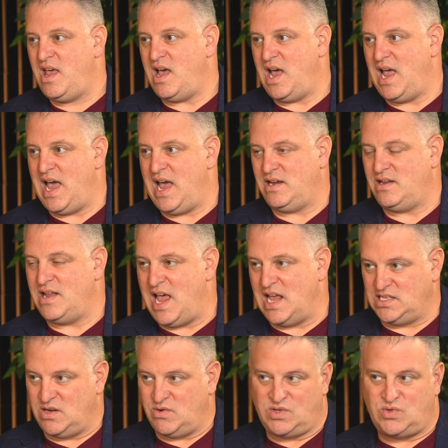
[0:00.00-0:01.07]
I had,
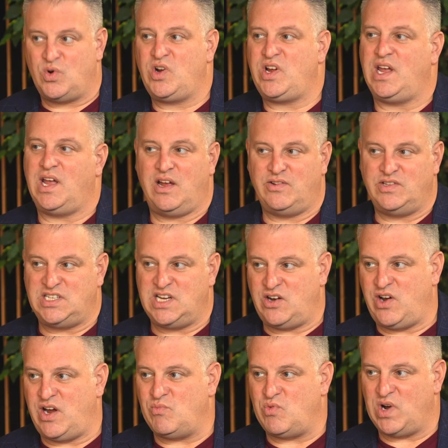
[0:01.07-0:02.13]
as I was working, I would
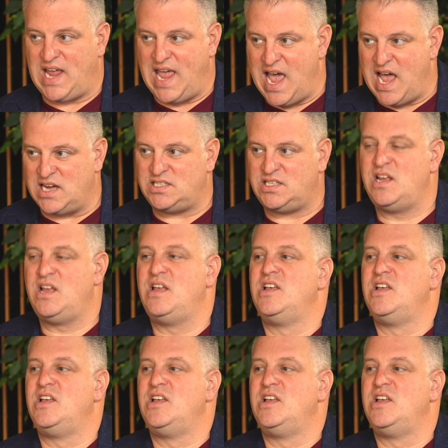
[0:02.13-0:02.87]
generate more cash.